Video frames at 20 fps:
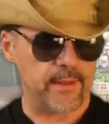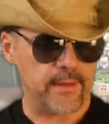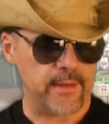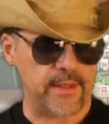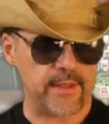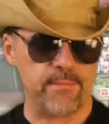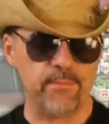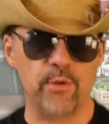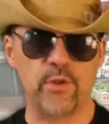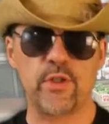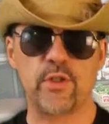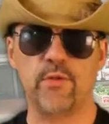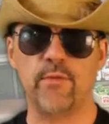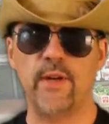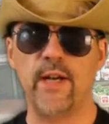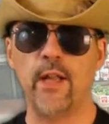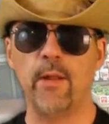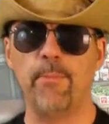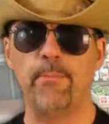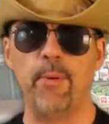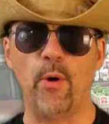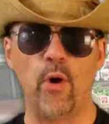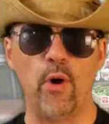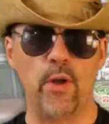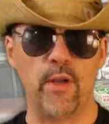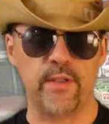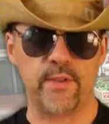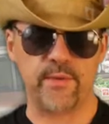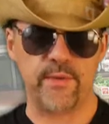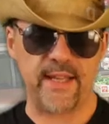these mozzarella
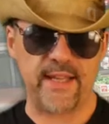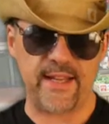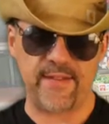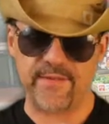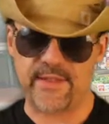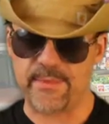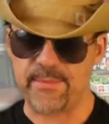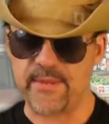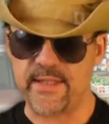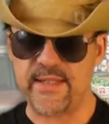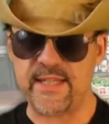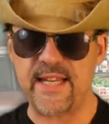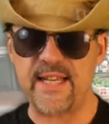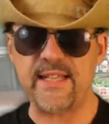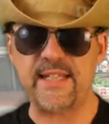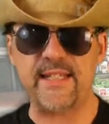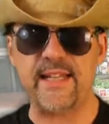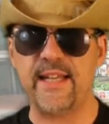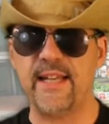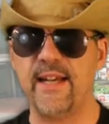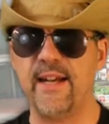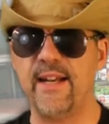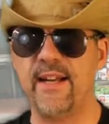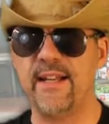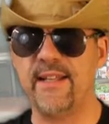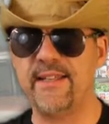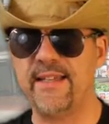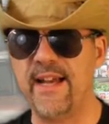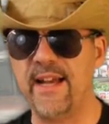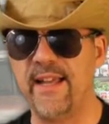balls they have some seasoning on
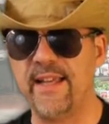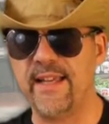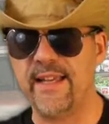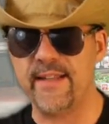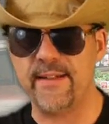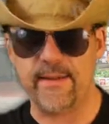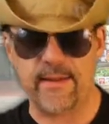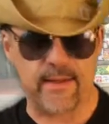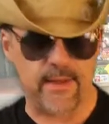it, Italian